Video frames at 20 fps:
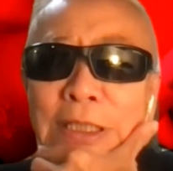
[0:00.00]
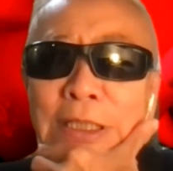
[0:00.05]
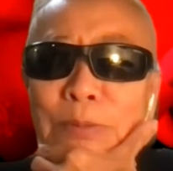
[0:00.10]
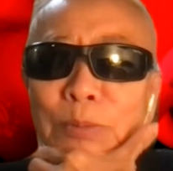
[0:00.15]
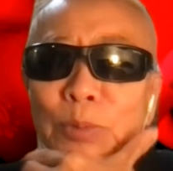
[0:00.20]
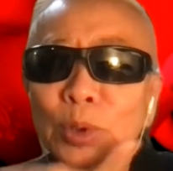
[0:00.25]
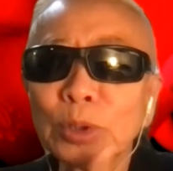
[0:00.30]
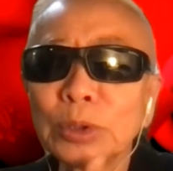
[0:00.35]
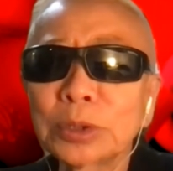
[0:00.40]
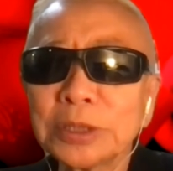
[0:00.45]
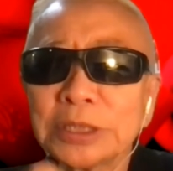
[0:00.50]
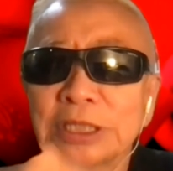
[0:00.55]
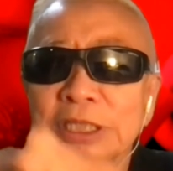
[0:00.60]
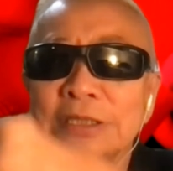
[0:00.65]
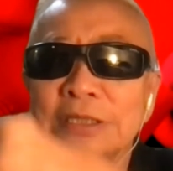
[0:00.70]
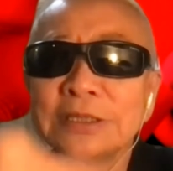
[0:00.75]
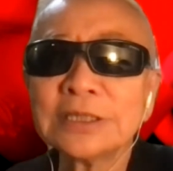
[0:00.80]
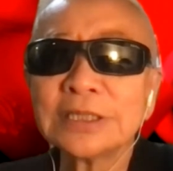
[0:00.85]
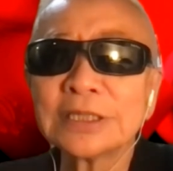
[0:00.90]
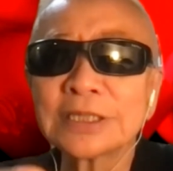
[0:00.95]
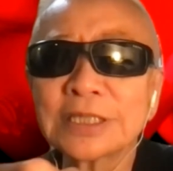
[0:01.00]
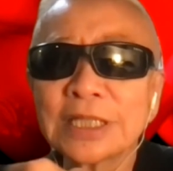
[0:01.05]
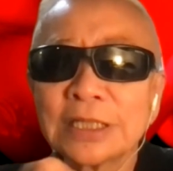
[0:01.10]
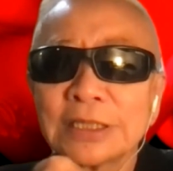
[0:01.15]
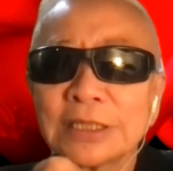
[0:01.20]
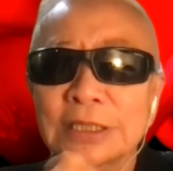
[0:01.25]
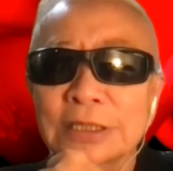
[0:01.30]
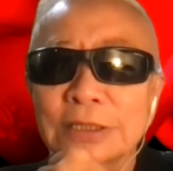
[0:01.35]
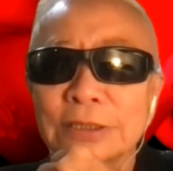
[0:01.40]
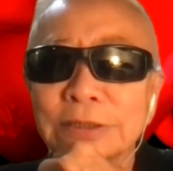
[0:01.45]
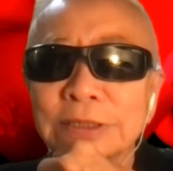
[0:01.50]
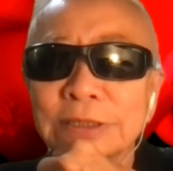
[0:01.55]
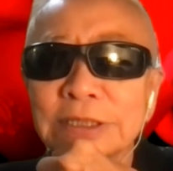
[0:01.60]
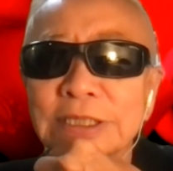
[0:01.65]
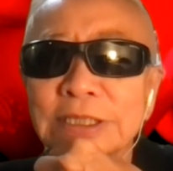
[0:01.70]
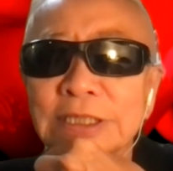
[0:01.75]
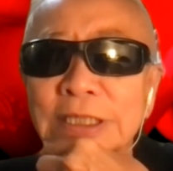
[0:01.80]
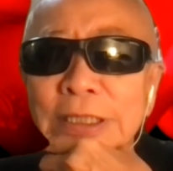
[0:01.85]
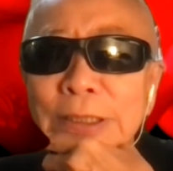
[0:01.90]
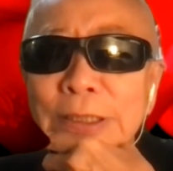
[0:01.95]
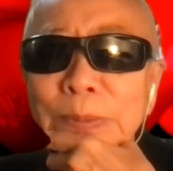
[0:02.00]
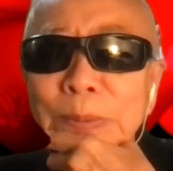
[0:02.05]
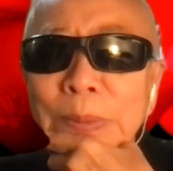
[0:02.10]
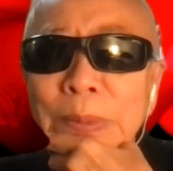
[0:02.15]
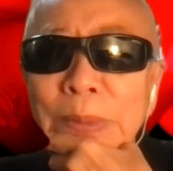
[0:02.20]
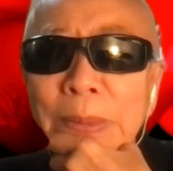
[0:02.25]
more in the center of the scene.